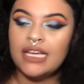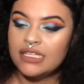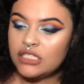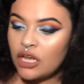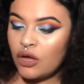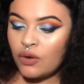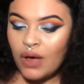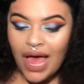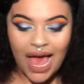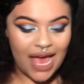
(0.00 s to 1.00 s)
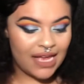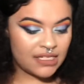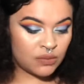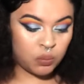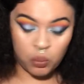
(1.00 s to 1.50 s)
So,
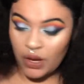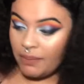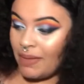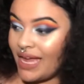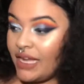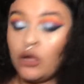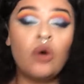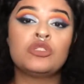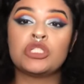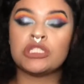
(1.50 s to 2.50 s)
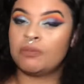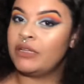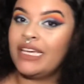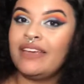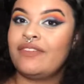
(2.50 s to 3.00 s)
as what many cultures
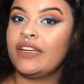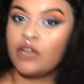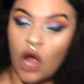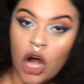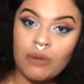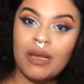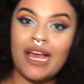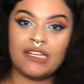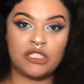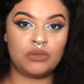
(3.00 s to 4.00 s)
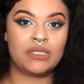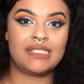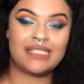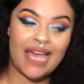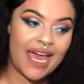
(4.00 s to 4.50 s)
believe in, karma, as you would
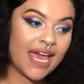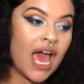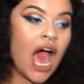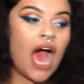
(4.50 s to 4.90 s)
say,